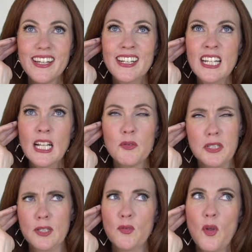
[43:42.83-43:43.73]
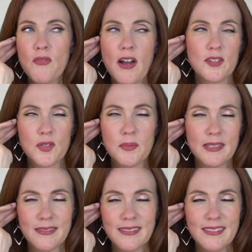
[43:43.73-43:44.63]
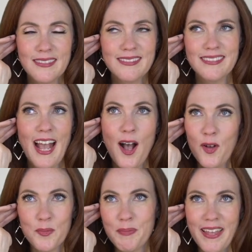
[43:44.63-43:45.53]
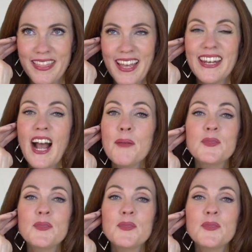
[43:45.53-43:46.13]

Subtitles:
I was like, coronavirus will be out by then.